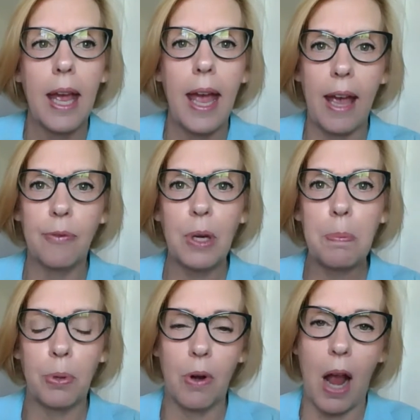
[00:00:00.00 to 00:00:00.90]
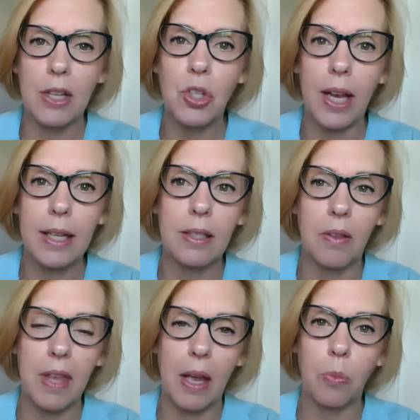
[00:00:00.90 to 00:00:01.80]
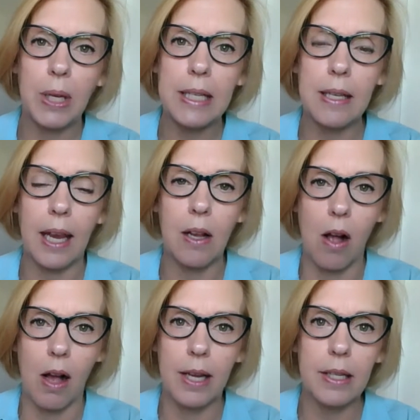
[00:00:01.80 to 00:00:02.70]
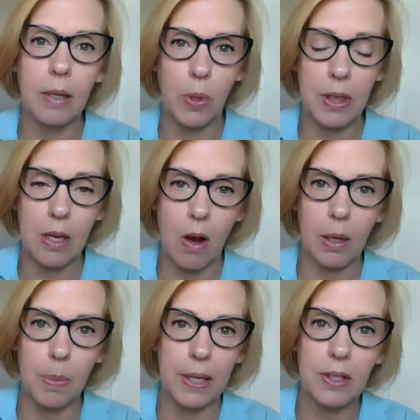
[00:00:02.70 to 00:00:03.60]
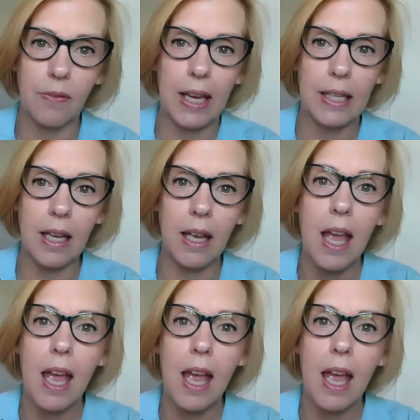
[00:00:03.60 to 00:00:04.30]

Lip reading: Every project that we take on with the ARC of Pennsylvania,